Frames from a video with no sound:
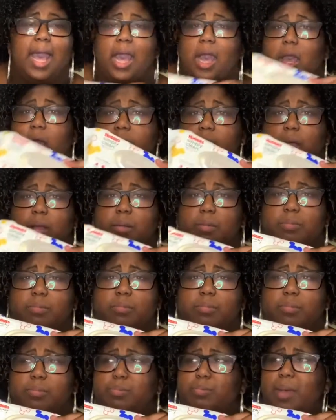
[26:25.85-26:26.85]

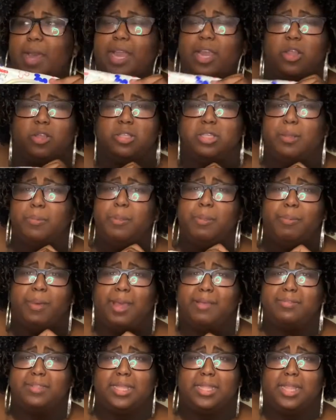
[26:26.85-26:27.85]
I know some people
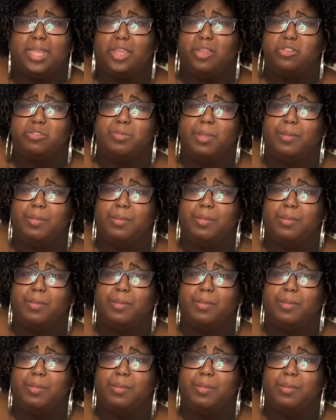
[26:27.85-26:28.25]
have said they use